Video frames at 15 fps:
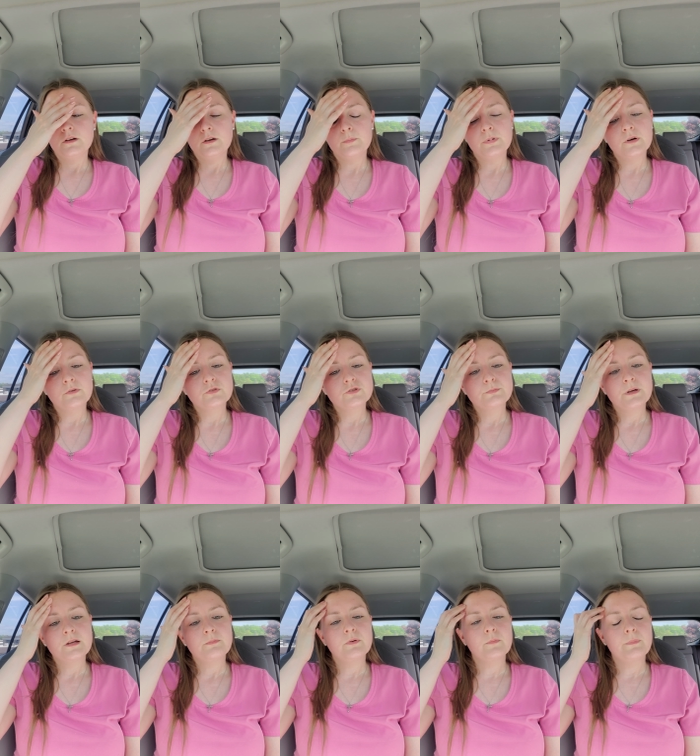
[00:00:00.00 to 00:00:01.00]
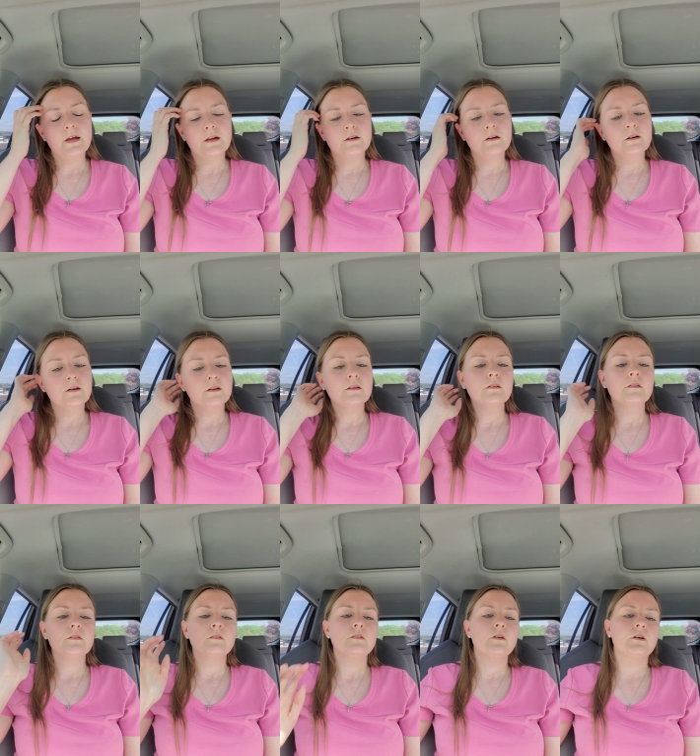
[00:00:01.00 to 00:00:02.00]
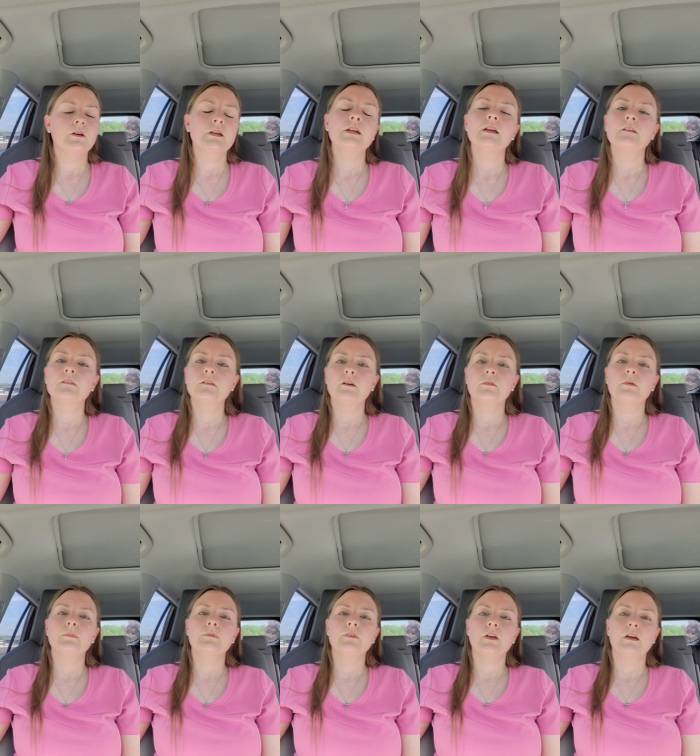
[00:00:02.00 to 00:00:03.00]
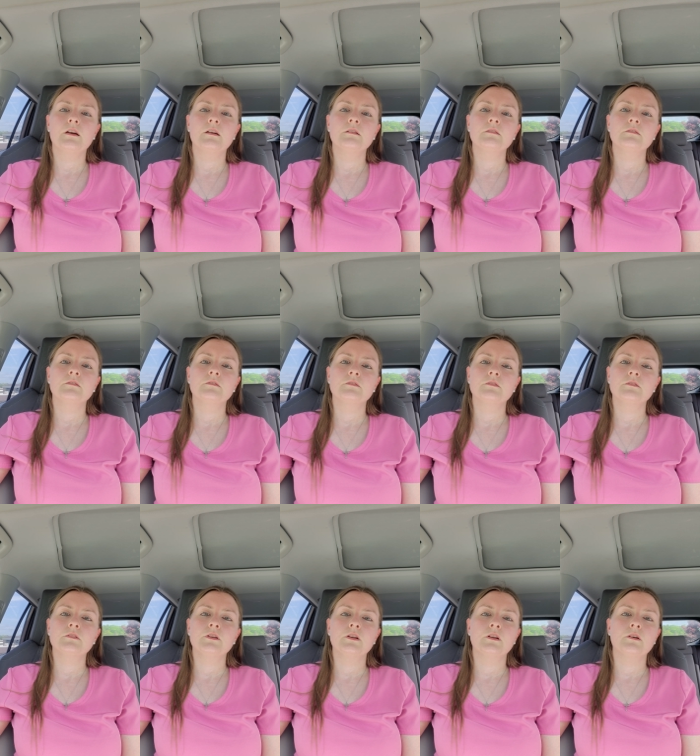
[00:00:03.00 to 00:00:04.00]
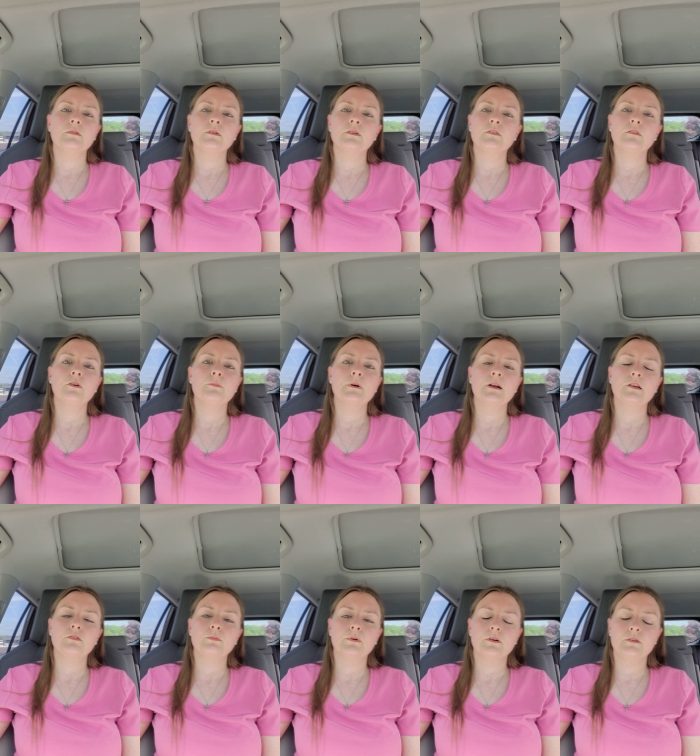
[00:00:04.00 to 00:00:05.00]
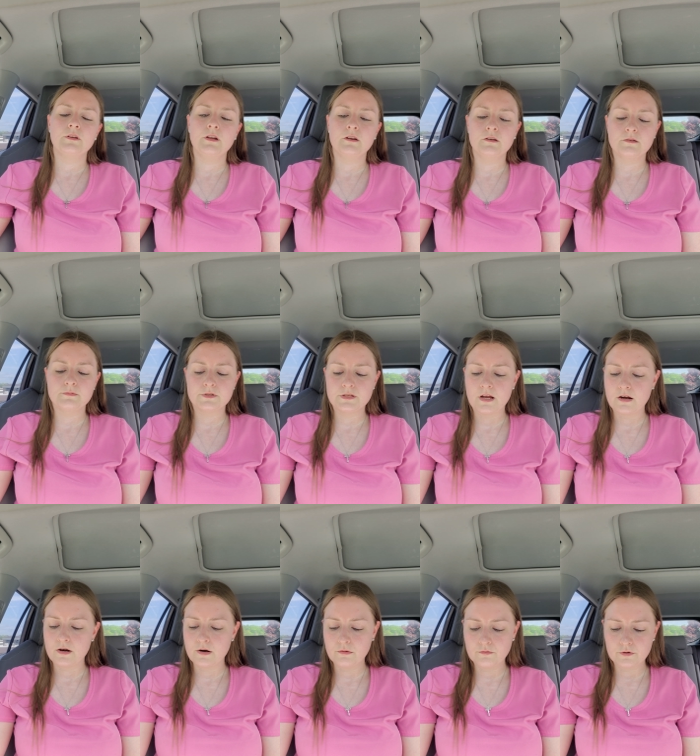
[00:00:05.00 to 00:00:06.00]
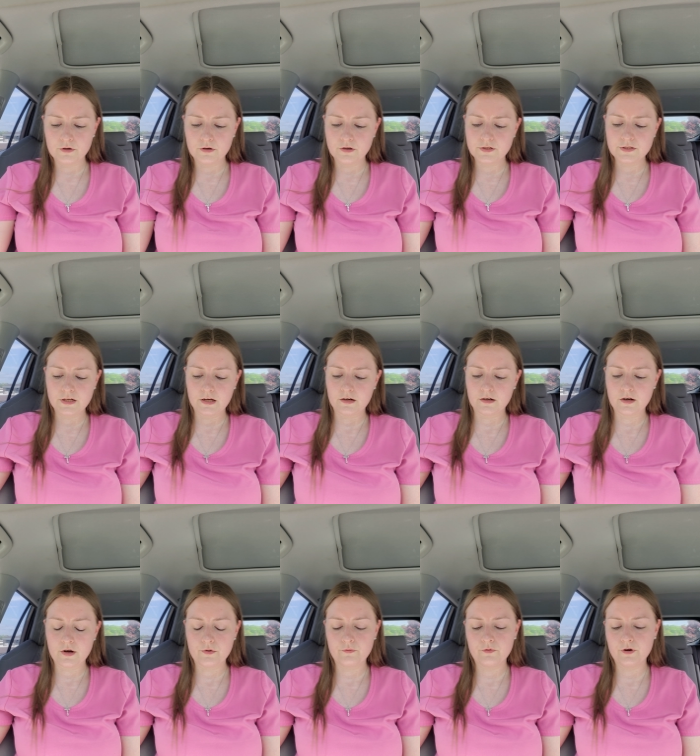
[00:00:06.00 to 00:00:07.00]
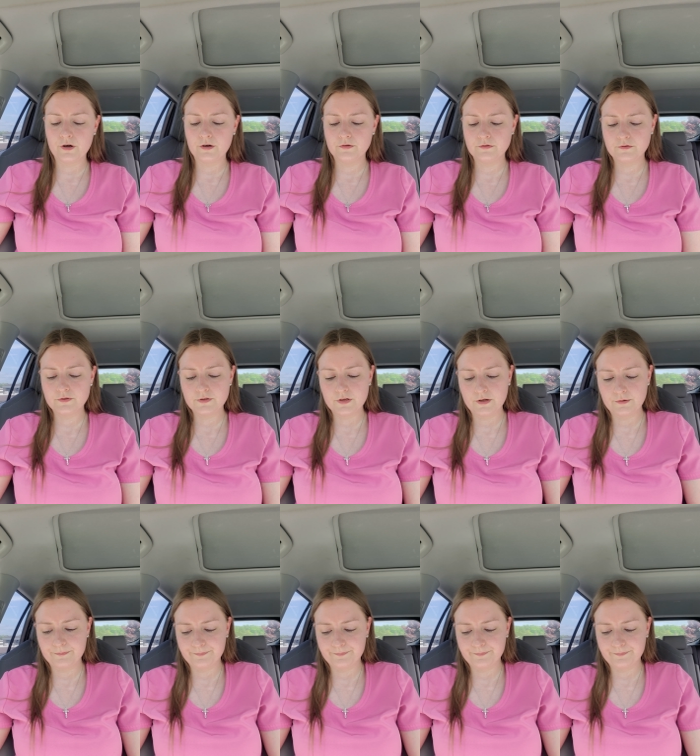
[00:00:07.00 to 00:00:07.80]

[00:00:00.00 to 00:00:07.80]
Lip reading: approach people better and not get so upset, and because nobody's worth getting upset over or sinning over. So,